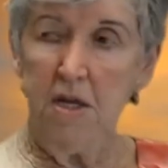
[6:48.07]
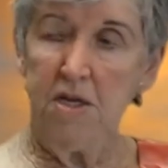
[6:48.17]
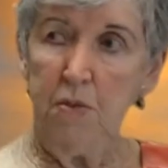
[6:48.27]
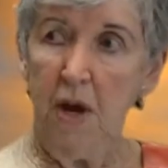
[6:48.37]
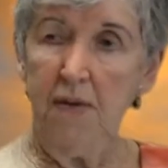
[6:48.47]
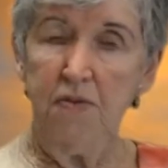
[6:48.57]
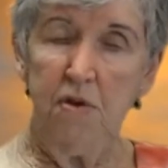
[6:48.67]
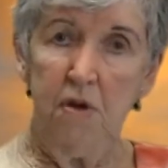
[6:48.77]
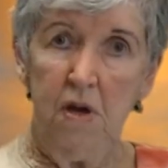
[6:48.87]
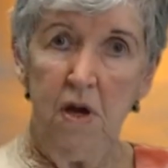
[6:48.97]
She waved
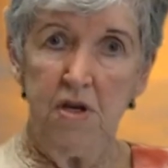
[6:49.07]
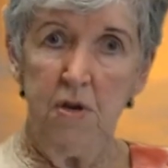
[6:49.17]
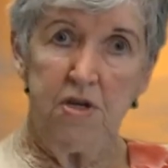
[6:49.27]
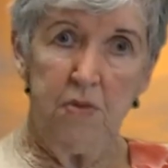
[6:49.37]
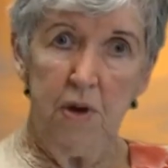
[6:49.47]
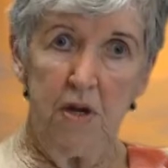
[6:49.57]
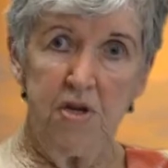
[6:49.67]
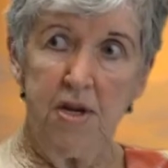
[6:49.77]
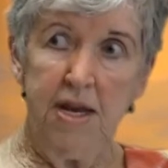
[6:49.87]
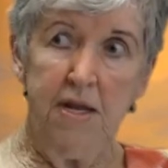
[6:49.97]
her,
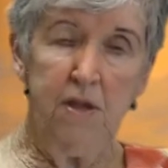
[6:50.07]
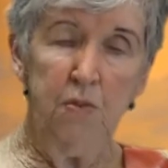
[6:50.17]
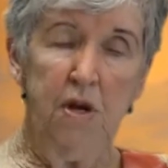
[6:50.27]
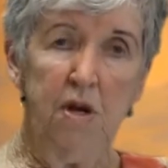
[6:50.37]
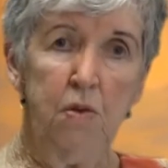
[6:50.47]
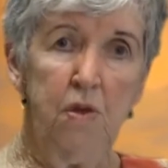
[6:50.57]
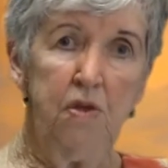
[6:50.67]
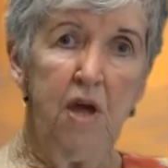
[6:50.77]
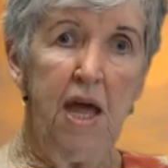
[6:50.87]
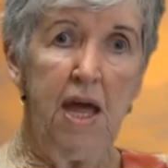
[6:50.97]
she cleaned the window with
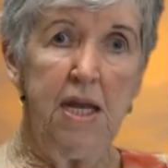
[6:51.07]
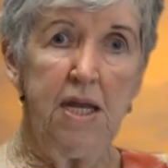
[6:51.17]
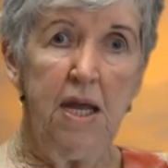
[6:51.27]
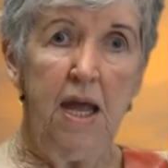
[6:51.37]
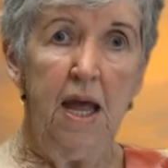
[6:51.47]
her hand.